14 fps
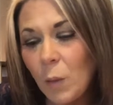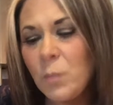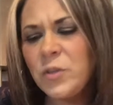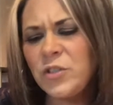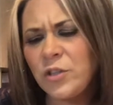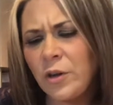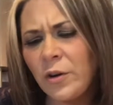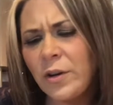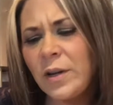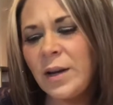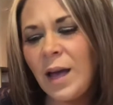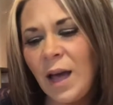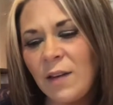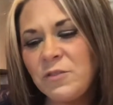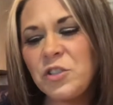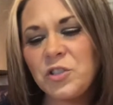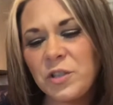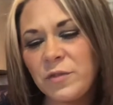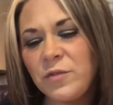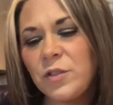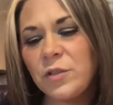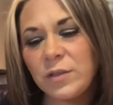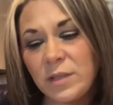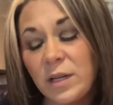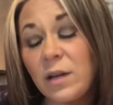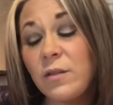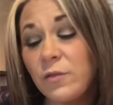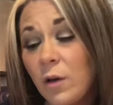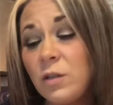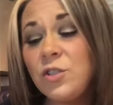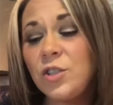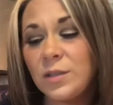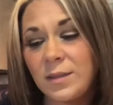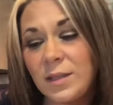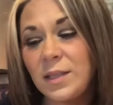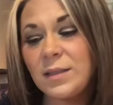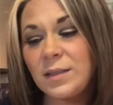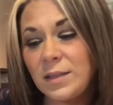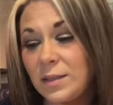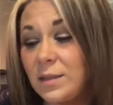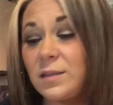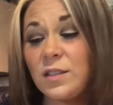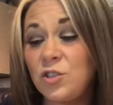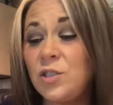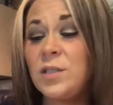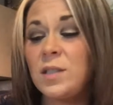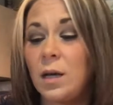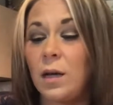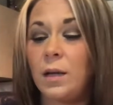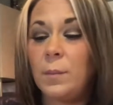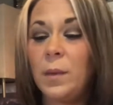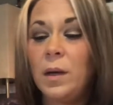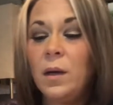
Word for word: But you are going to have to shift your state of consciousness, decision time.